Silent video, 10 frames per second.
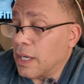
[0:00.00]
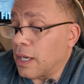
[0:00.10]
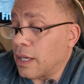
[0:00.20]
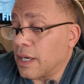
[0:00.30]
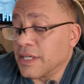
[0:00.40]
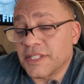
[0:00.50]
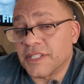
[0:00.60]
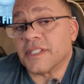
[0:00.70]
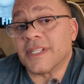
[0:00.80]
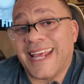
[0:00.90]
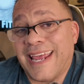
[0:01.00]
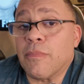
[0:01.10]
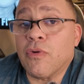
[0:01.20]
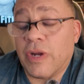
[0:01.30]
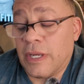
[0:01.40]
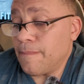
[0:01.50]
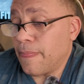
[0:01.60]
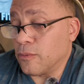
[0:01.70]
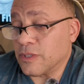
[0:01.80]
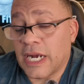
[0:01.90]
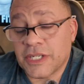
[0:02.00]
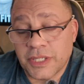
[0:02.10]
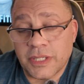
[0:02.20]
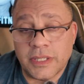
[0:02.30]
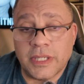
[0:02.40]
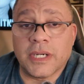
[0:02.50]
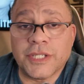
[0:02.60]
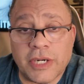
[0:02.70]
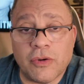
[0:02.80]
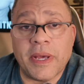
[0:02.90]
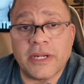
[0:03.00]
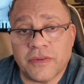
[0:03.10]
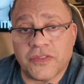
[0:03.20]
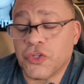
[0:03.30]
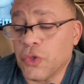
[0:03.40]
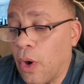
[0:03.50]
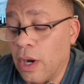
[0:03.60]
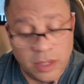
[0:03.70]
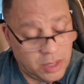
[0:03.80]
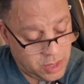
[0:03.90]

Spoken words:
and his assistant Anne Marie, who's actually the general manager of the store.